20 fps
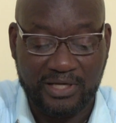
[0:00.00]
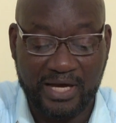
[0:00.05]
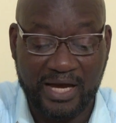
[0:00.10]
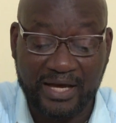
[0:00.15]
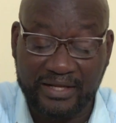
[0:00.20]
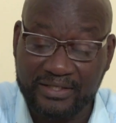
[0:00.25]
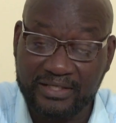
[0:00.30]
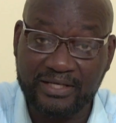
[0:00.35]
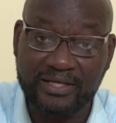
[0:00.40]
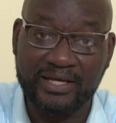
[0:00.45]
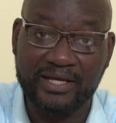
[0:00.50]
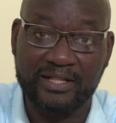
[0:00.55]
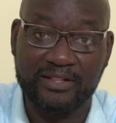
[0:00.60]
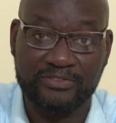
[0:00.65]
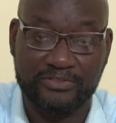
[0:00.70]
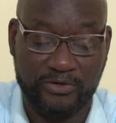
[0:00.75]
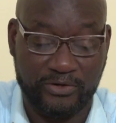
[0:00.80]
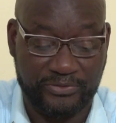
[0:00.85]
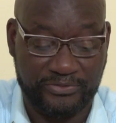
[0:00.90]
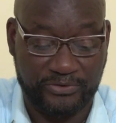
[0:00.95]
and the
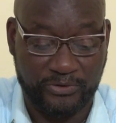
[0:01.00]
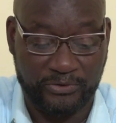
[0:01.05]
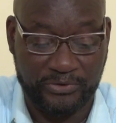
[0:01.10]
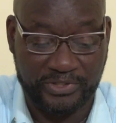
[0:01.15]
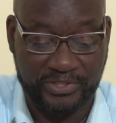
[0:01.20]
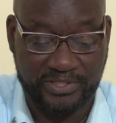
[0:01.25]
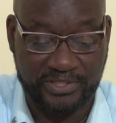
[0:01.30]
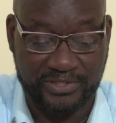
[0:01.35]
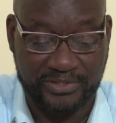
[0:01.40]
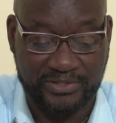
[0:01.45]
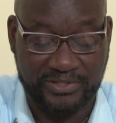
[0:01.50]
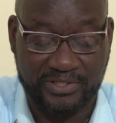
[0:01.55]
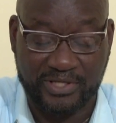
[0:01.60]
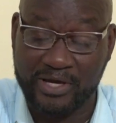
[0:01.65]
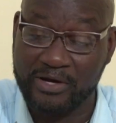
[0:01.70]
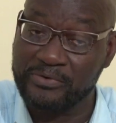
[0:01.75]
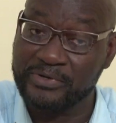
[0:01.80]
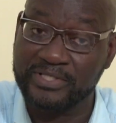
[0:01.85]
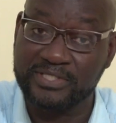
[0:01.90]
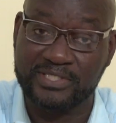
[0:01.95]
health authorities
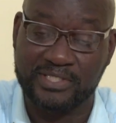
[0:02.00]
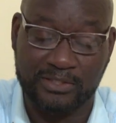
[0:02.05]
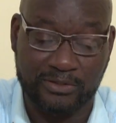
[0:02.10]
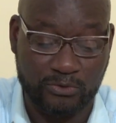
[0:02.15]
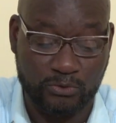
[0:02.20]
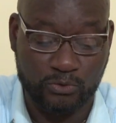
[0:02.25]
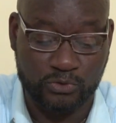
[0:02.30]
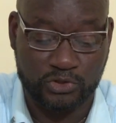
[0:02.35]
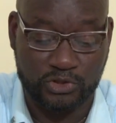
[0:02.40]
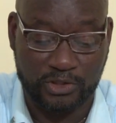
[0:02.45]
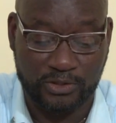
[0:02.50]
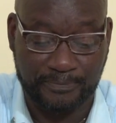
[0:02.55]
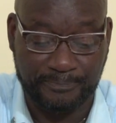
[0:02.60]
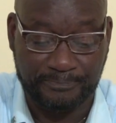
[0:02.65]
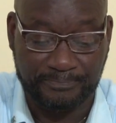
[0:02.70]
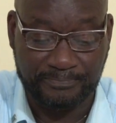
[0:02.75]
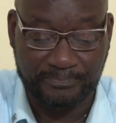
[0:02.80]
here in St. Lucia.